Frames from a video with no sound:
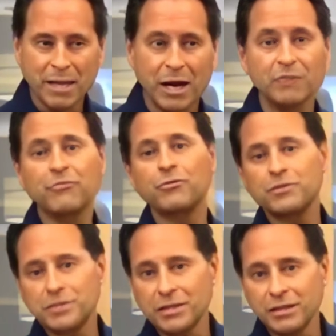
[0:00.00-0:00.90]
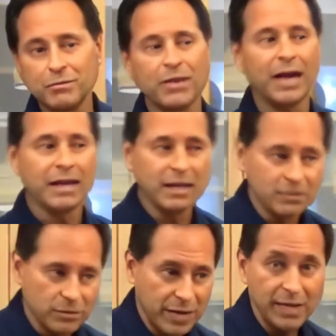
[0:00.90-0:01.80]
Unfortunately,
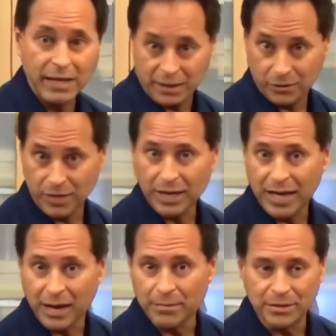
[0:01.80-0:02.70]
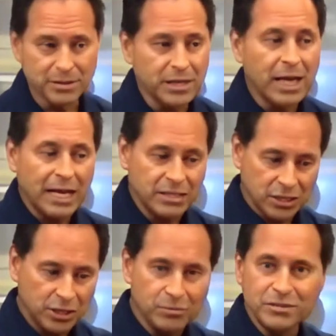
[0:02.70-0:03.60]
when that happens, as it
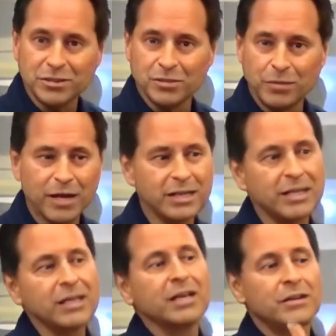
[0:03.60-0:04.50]
accumulates in your body,